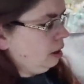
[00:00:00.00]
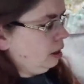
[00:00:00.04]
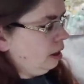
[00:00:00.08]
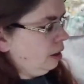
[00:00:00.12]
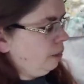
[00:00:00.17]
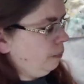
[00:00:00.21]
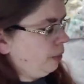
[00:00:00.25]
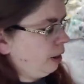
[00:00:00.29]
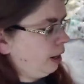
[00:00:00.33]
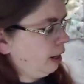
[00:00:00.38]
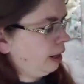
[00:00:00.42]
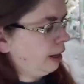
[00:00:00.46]

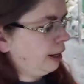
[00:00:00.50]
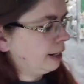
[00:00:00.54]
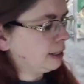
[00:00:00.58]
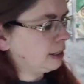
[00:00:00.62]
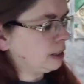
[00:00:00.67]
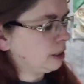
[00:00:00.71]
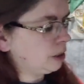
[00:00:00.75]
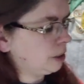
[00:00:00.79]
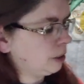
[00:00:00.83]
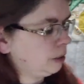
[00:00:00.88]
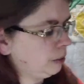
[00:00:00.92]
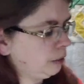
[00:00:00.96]
And what I like to
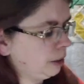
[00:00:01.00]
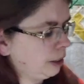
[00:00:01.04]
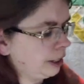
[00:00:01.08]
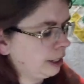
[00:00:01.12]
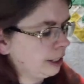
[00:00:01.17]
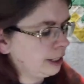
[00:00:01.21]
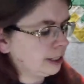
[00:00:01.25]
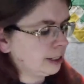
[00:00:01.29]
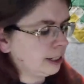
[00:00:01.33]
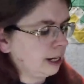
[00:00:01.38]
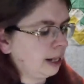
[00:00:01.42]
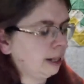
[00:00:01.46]
do
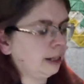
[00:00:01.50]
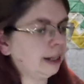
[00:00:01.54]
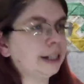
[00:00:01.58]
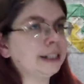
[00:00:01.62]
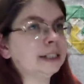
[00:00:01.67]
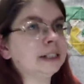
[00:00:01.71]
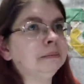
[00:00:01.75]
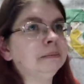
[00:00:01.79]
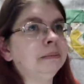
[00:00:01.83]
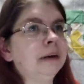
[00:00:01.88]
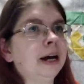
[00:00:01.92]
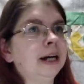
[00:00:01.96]
is I like
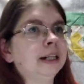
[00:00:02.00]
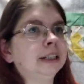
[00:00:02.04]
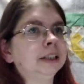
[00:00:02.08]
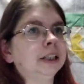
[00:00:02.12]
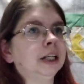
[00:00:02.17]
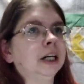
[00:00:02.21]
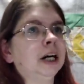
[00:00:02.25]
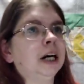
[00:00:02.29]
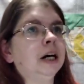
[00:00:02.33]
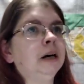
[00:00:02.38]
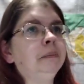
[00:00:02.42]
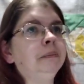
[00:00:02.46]
to match
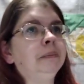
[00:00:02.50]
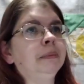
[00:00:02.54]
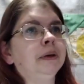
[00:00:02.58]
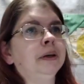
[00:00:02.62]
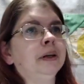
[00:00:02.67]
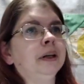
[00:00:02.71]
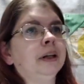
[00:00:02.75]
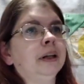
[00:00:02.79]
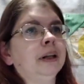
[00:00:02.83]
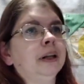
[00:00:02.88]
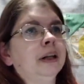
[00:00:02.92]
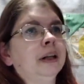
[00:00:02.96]
up
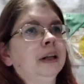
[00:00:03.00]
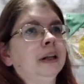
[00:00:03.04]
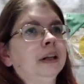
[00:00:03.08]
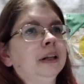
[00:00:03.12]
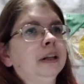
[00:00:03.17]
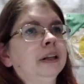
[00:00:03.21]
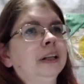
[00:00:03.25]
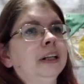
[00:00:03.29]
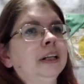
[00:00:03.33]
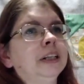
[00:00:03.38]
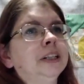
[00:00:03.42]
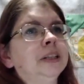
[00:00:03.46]

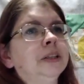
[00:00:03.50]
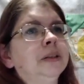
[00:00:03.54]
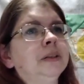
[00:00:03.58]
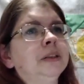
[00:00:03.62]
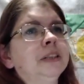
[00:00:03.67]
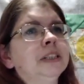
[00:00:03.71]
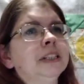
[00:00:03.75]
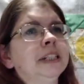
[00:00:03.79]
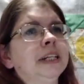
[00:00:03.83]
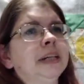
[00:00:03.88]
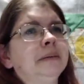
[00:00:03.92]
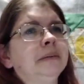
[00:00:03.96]
the two
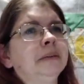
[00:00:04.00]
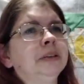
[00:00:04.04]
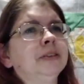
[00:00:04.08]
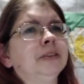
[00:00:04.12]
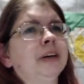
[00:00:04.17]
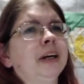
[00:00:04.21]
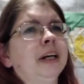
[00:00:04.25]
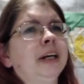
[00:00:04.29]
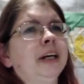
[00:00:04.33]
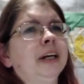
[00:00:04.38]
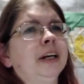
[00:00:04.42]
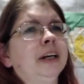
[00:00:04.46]
seams
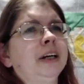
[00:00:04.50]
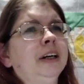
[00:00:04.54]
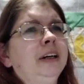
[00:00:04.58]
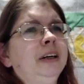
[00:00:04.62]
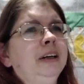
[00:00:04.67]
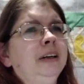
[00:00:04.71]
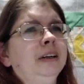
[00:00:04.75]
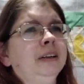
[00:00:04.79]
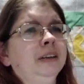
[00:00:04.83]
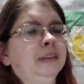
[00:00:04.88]
right here.